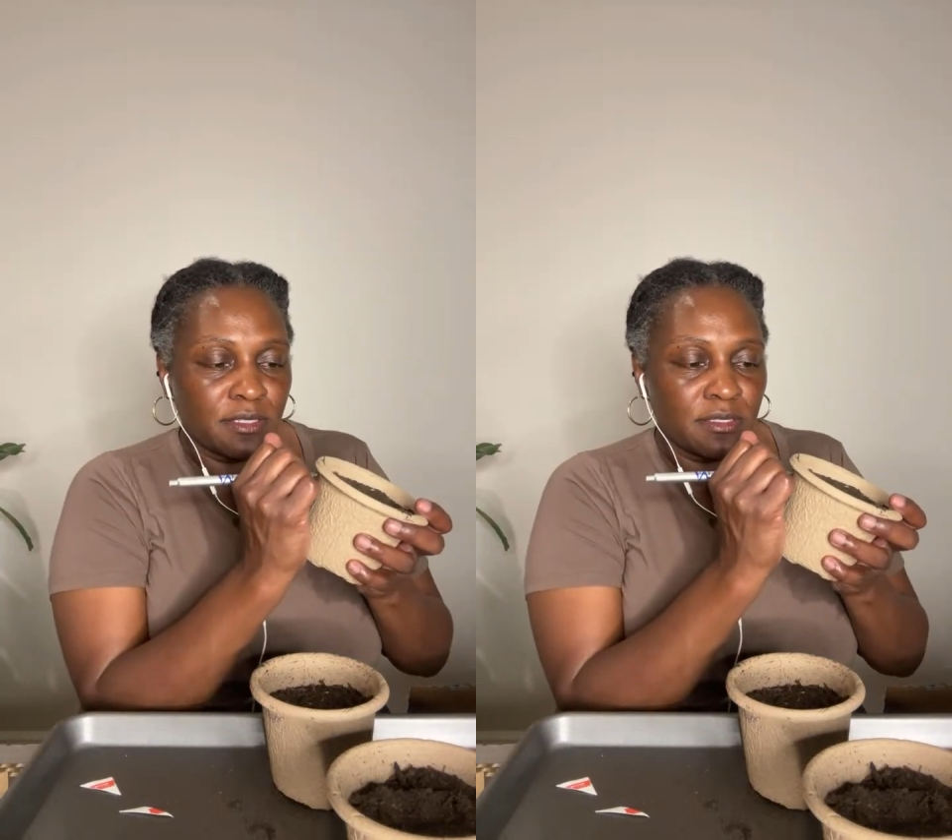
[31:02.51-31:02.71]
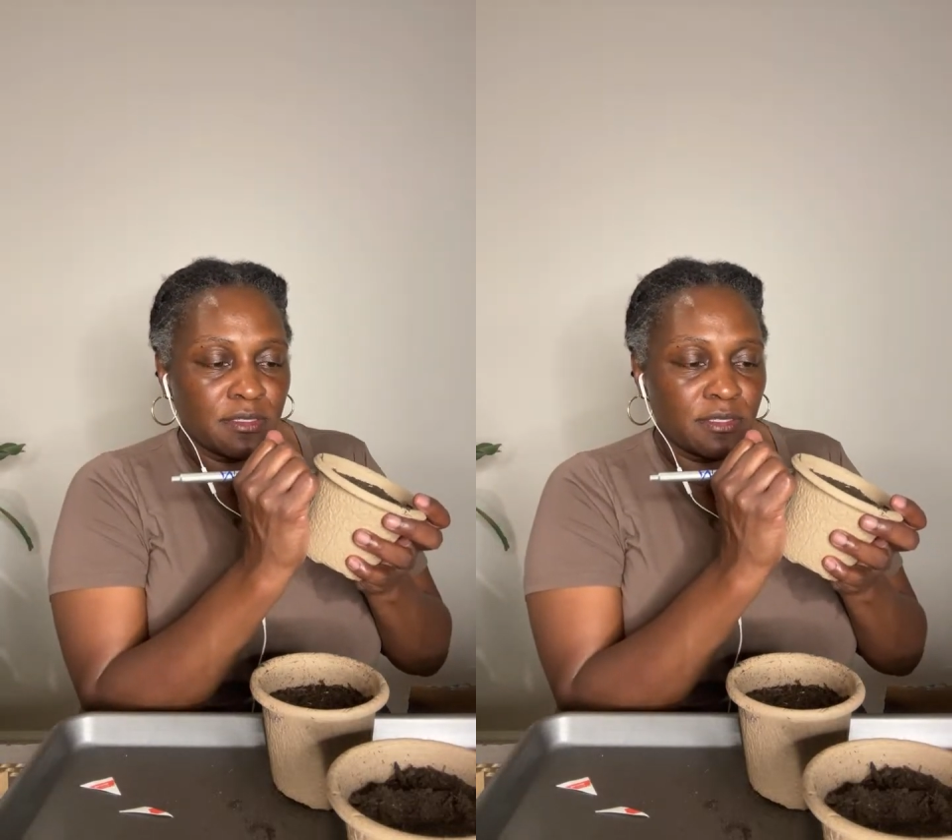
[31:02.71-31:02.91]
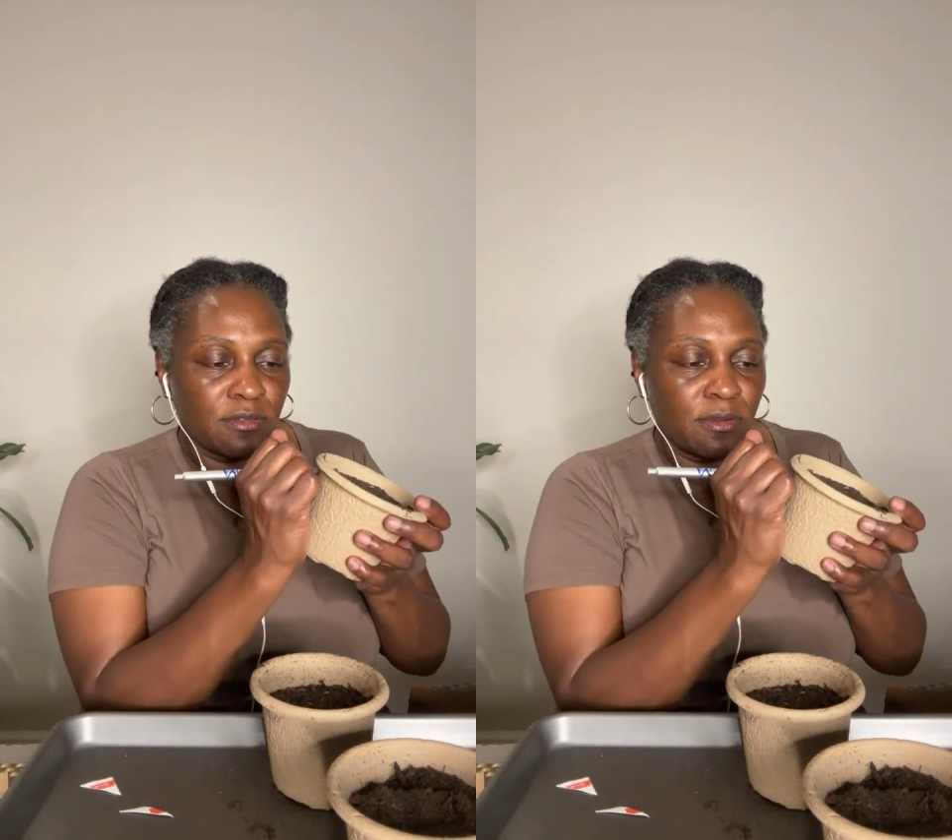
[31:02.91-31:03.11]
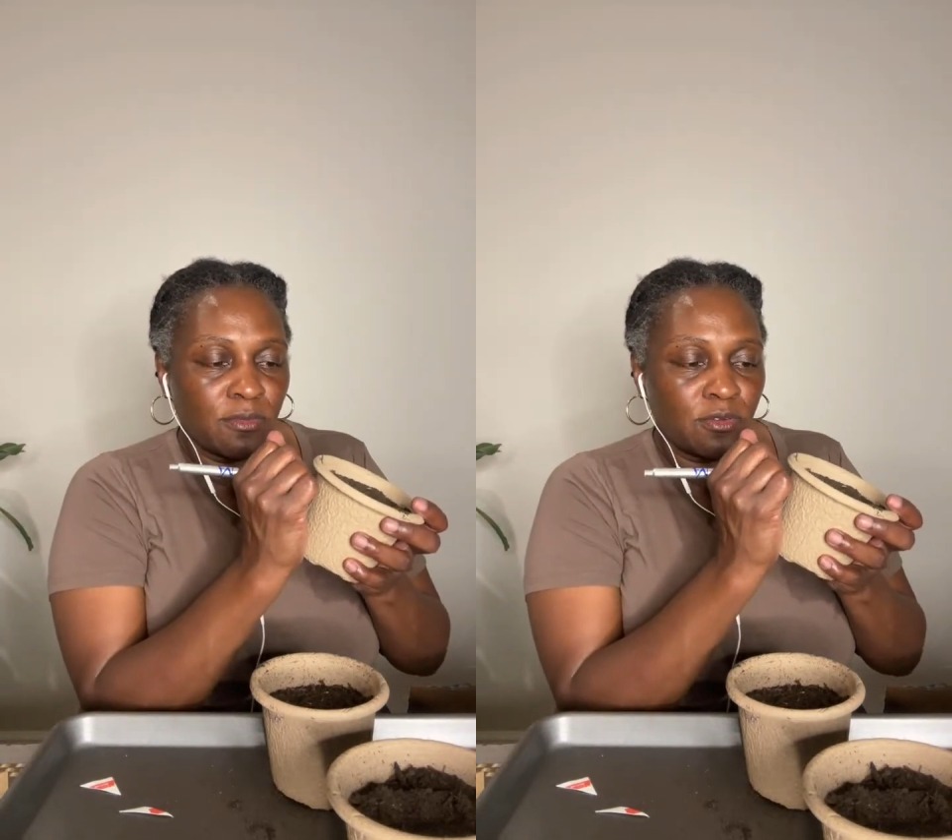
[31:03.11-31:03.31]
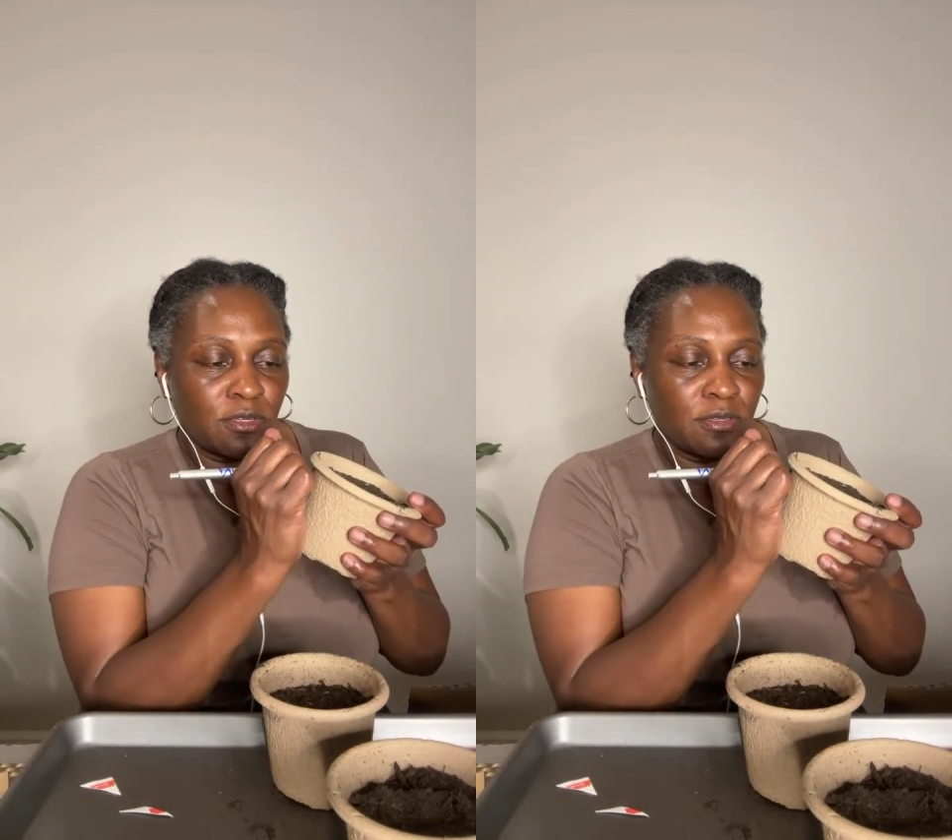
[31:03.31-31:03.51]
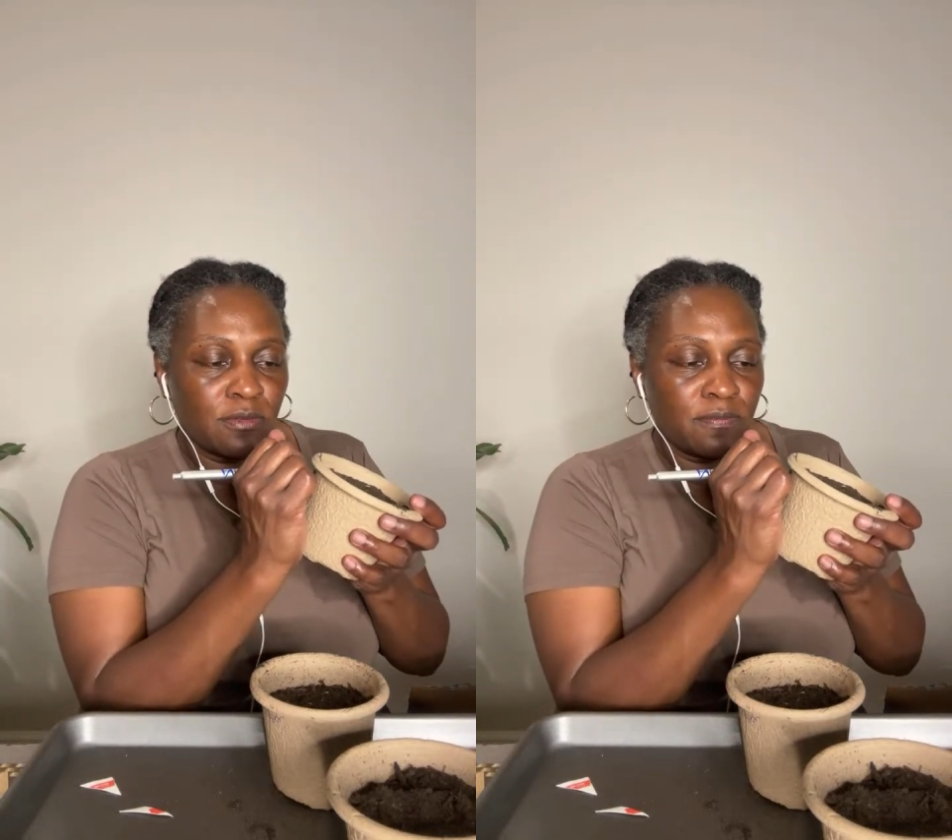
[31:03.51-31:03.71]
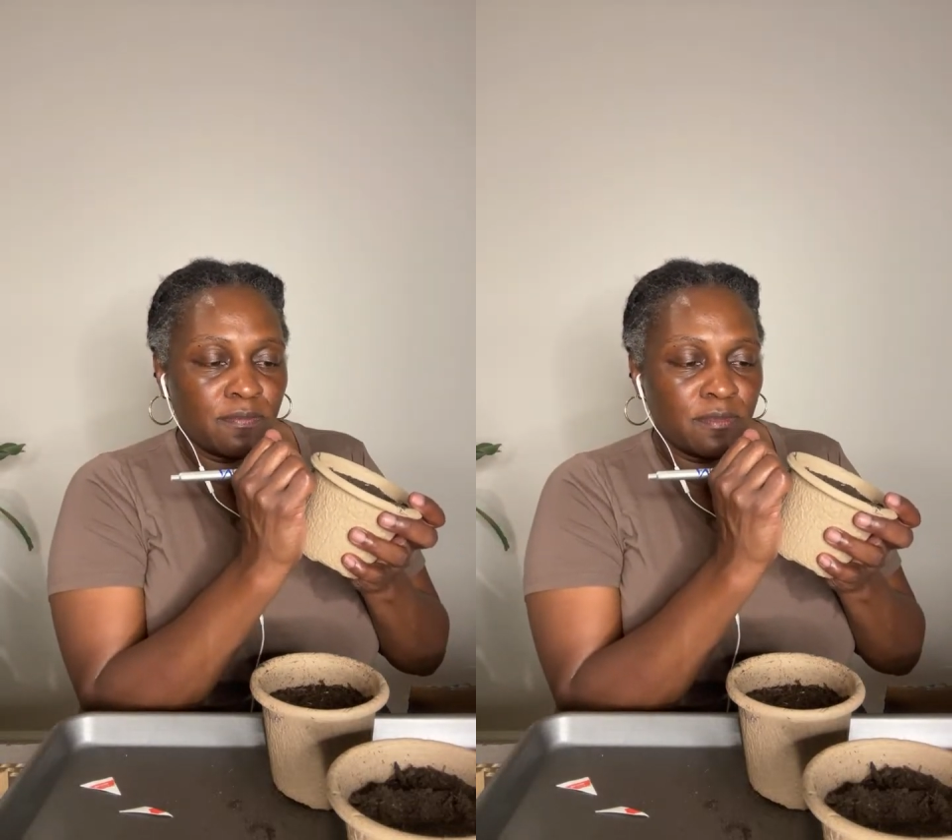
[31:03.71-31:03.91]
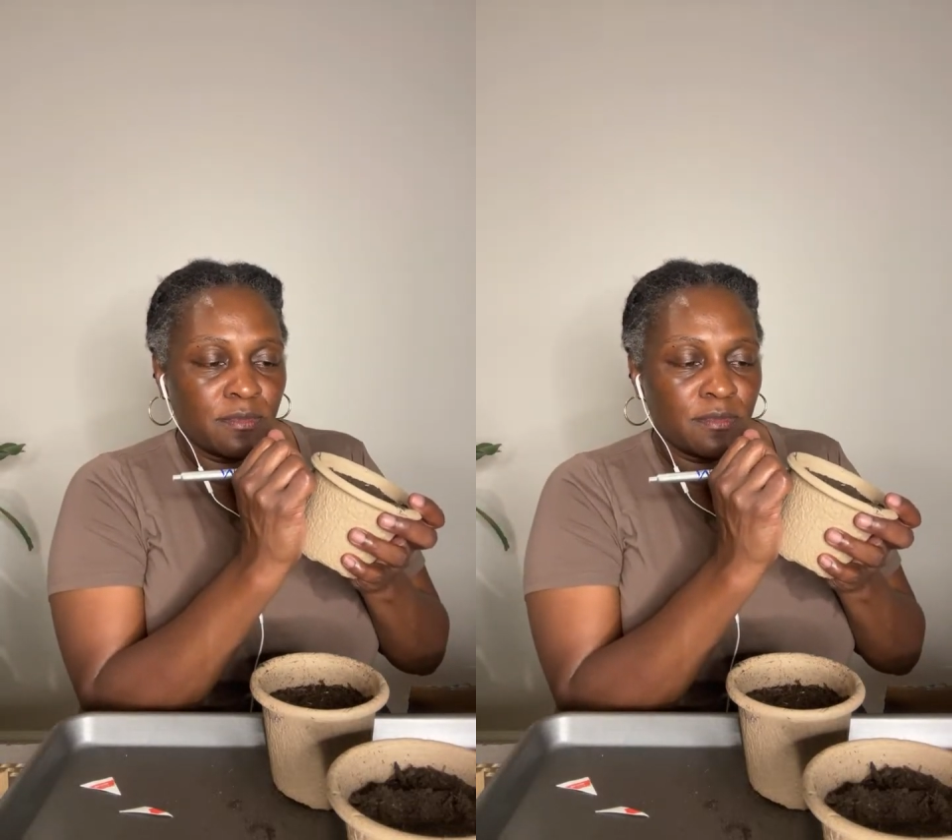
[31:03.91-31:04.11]
So I want to
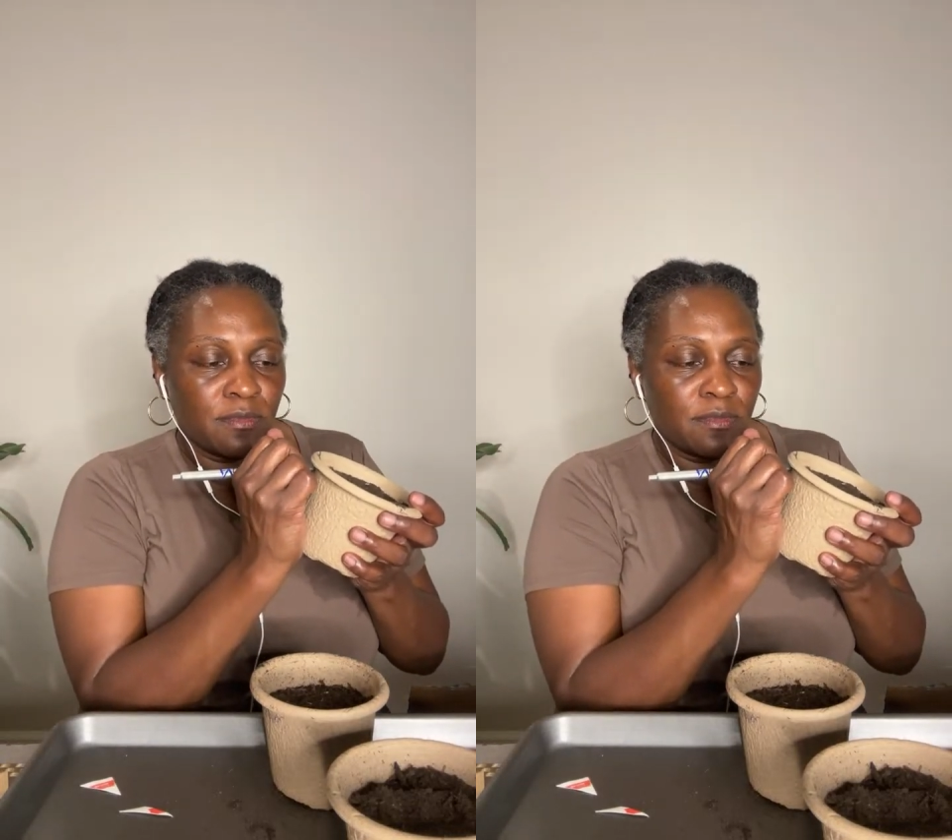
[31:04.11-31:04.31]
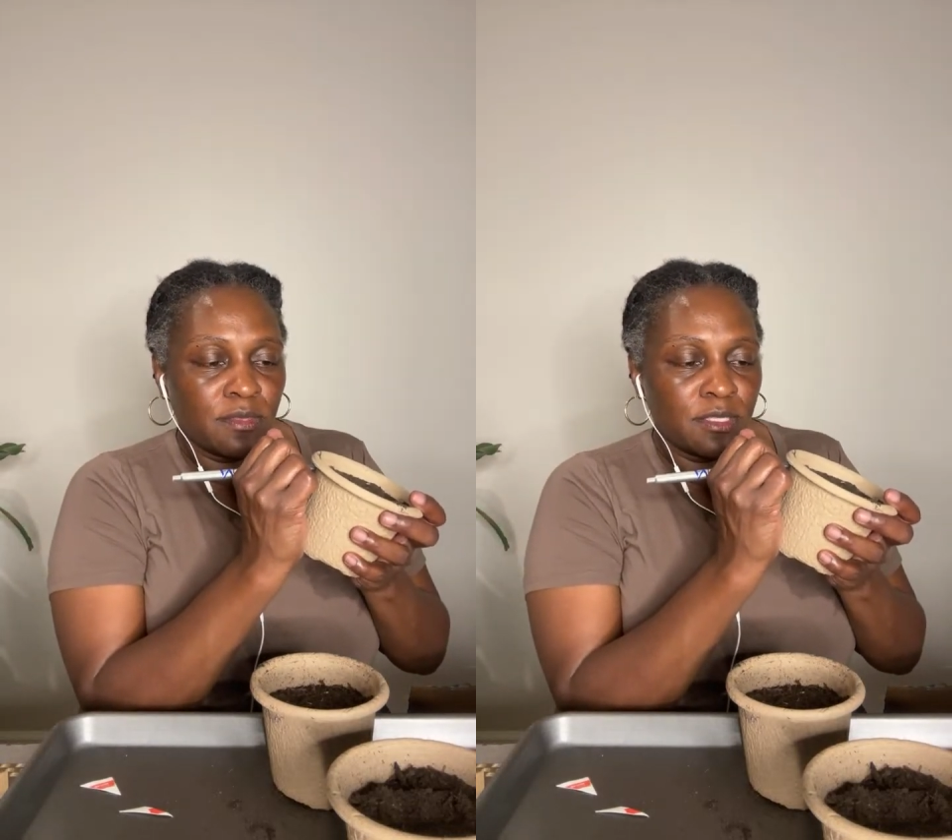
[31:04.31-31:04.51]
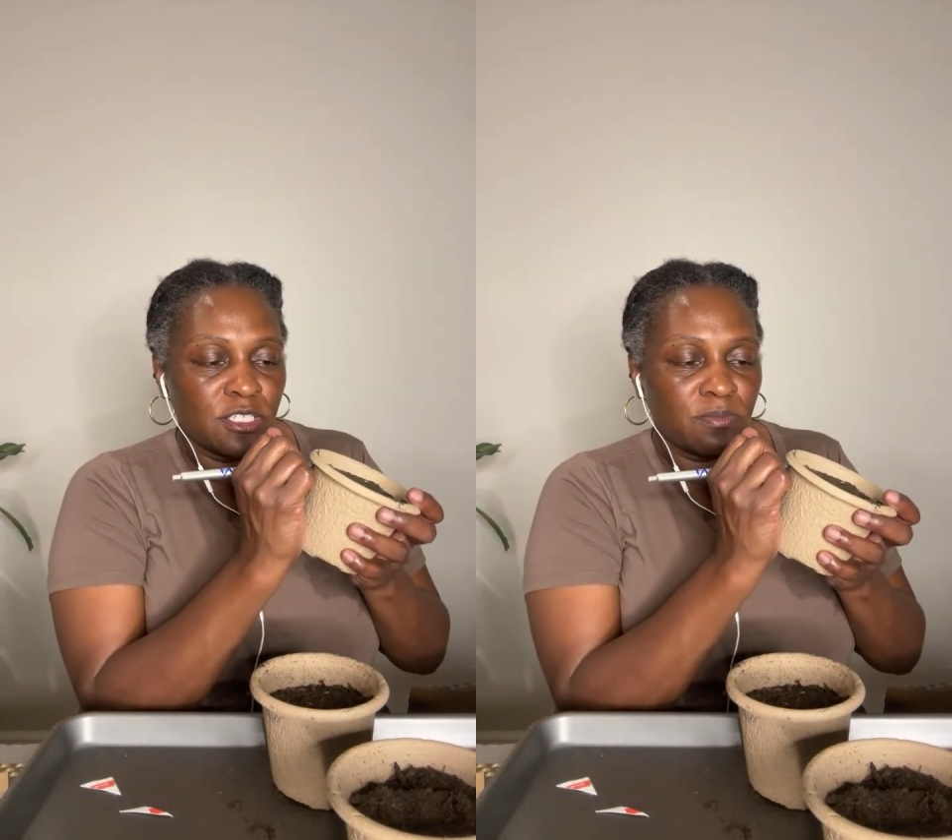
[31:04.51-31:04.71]
just